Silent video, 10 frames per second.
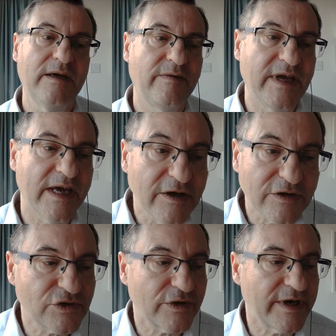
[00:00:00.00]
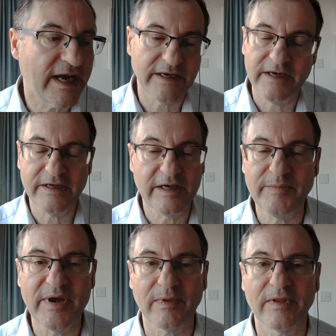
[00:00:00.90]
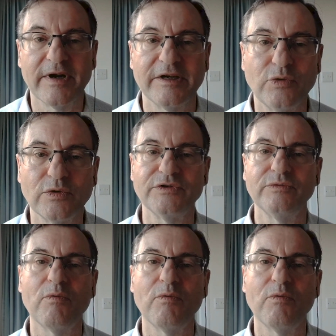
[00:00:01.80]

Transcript: the industry and indeed people that I talk to.